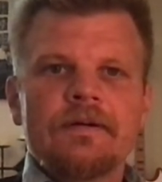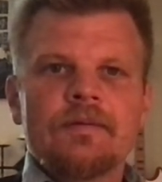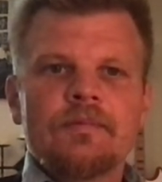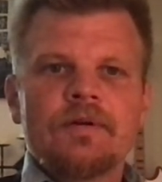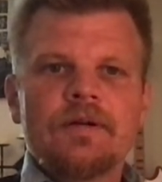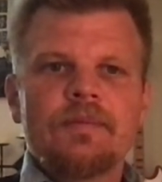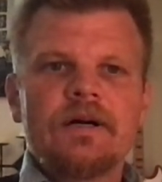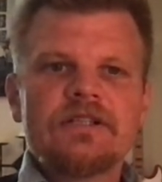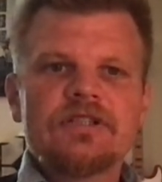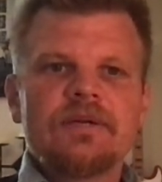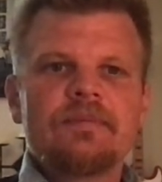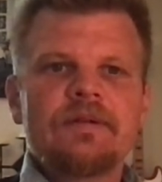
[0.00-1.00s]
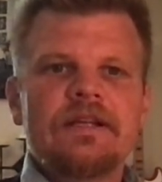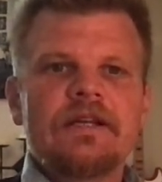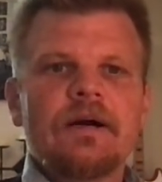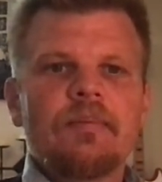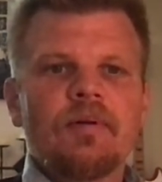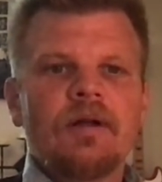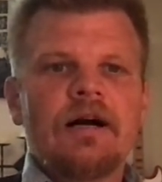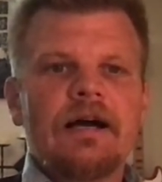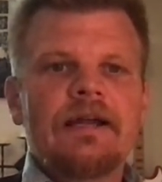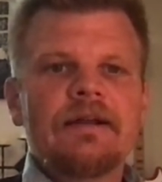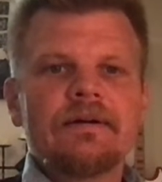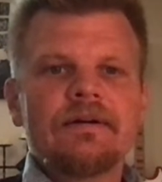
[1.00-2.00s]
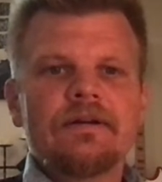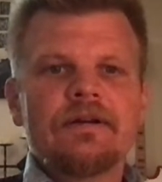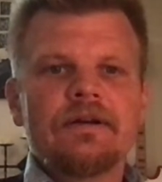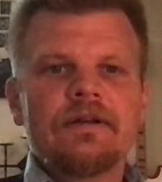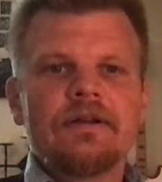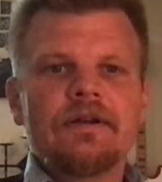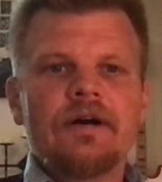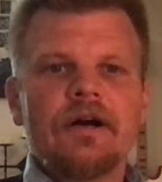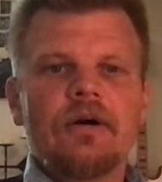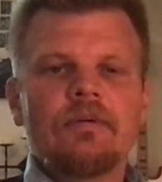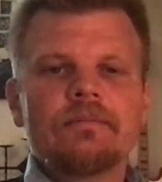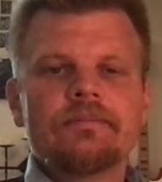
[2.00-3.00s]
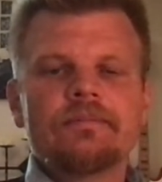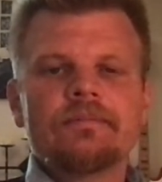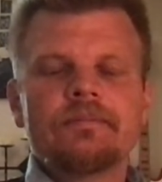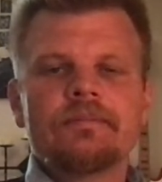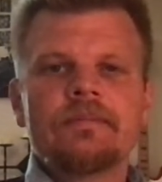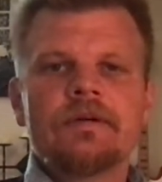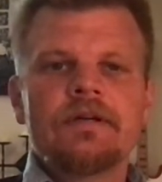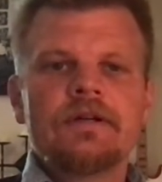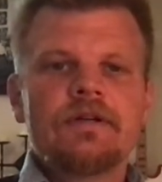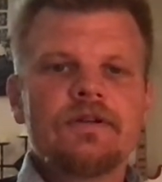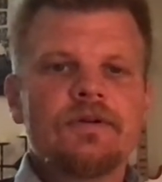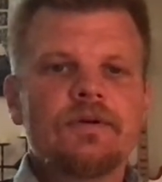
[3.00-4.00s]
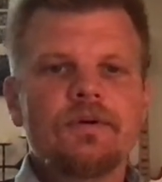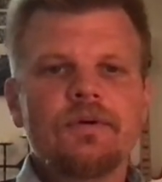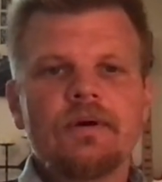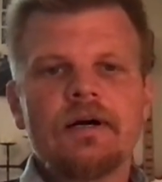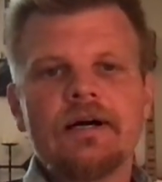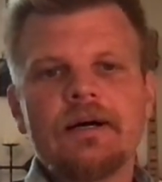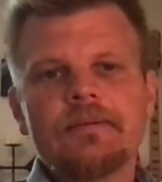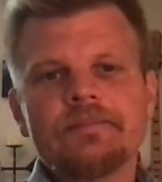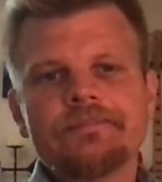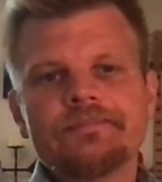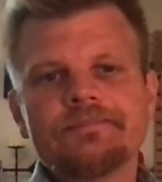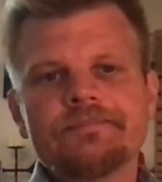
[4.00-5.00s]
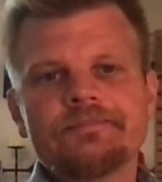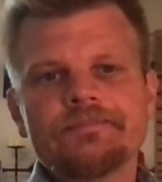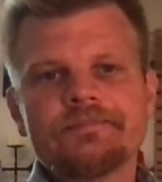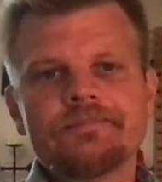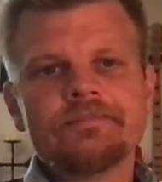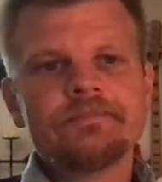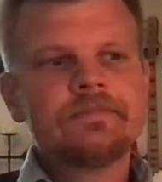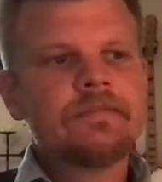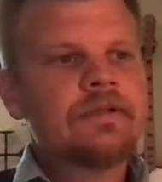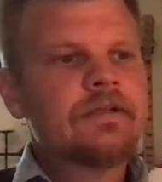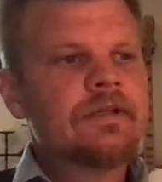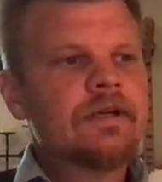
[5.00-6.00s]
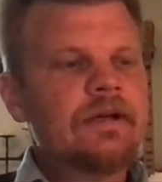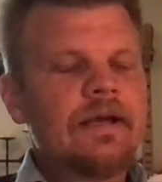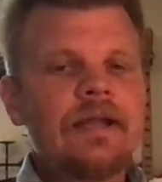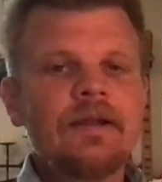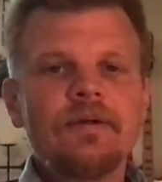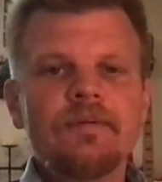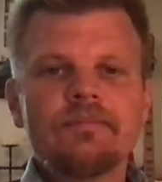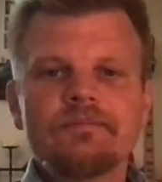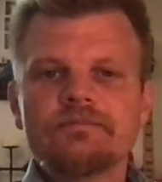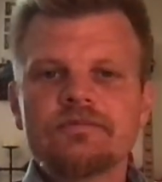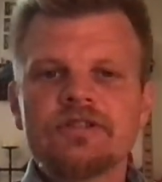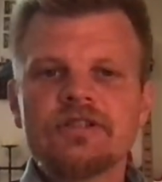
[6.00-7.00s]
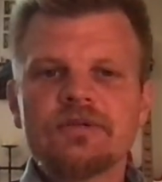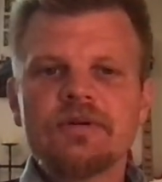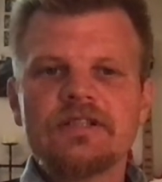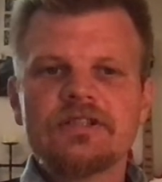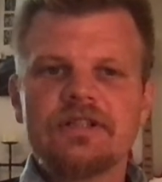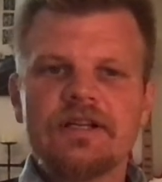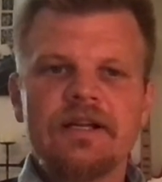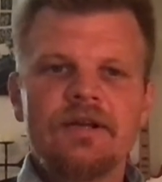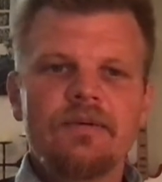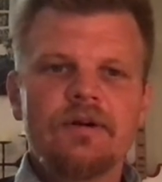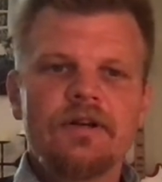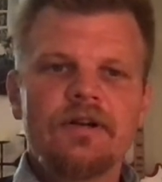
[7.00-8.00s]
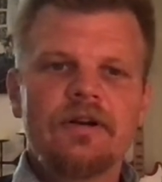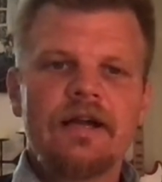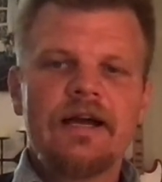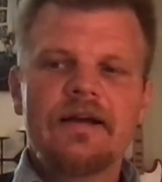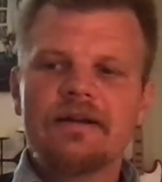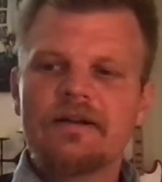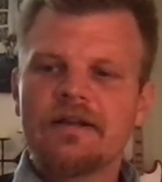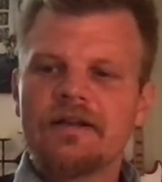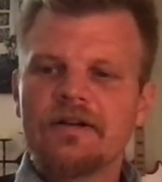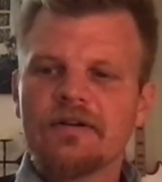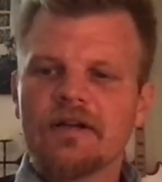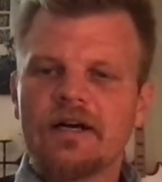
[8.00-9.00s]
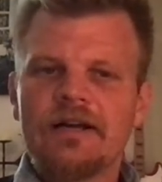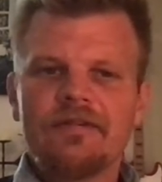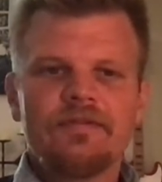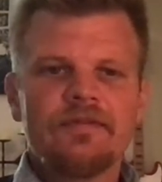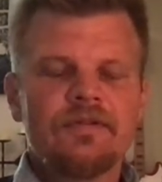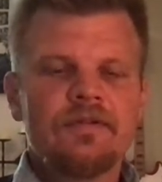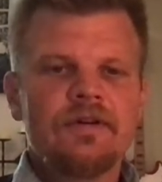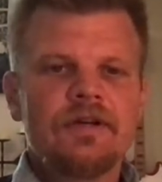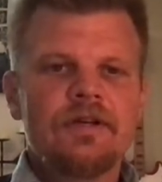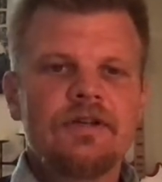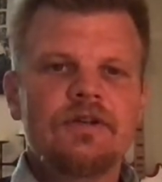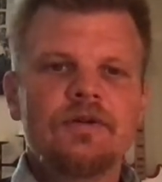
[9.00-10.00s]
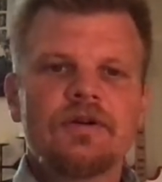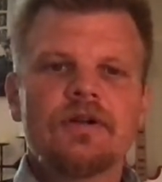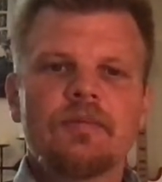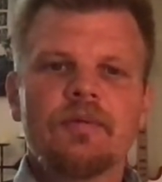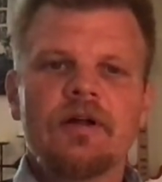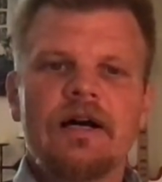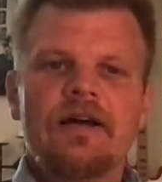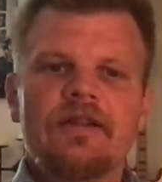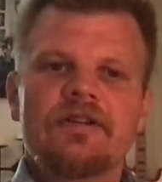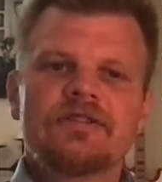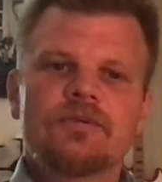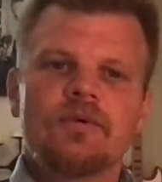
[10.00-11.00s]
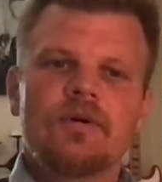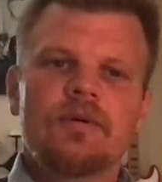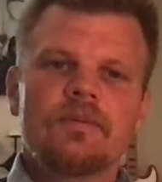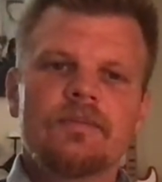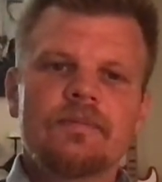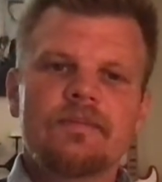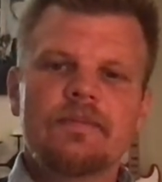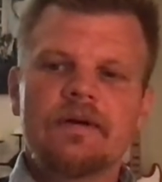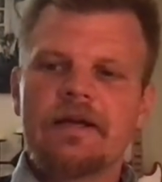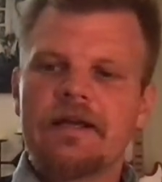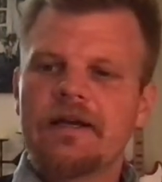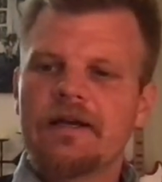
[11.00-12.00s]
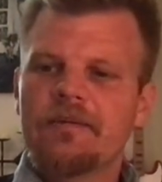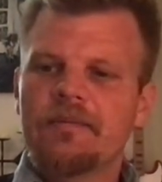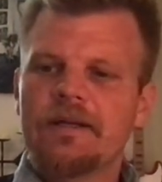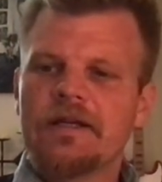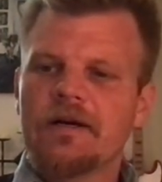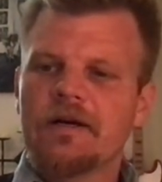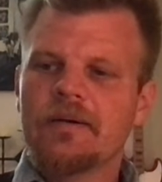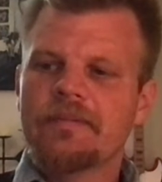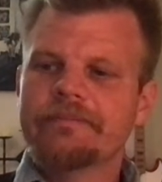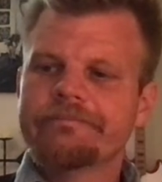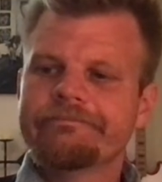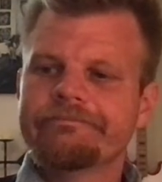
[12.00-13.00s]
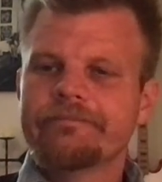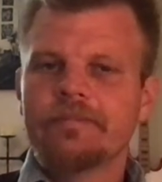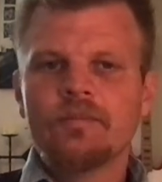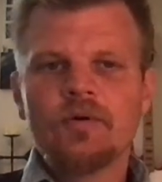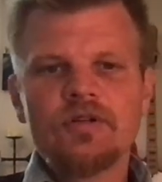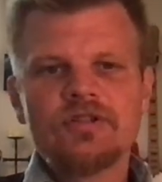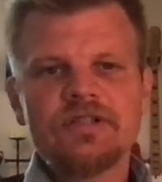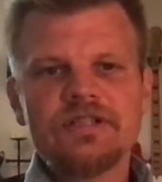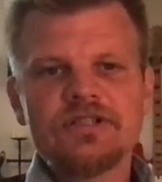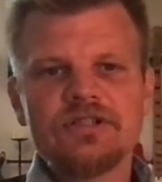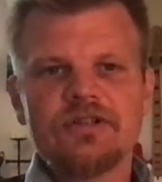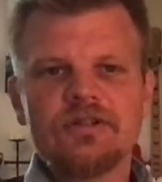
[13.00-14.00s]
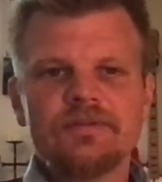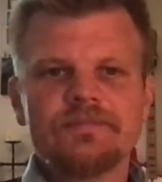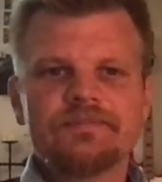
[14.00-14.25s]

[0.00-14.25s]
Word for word: pretty much can be applied, you know, to um, any situation, anywhere you're at in your life, you can apply this quote and become more traditional.